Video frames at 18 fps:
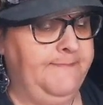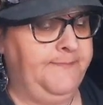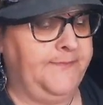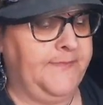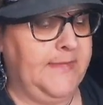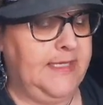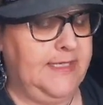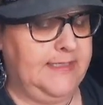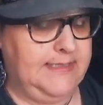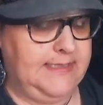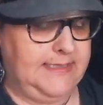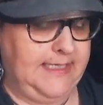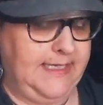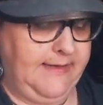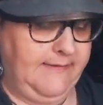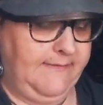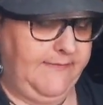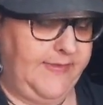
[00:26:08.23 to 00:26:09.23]
let's
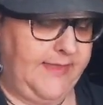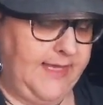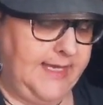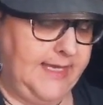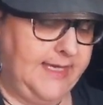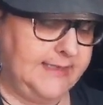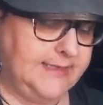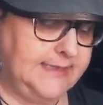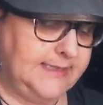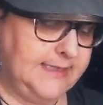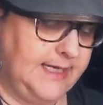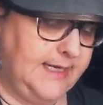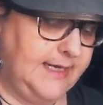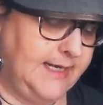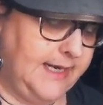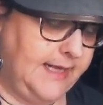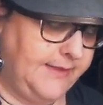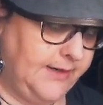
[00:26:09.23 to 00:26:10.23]
give this
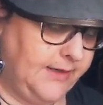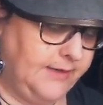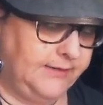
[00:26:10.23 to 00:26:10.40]
another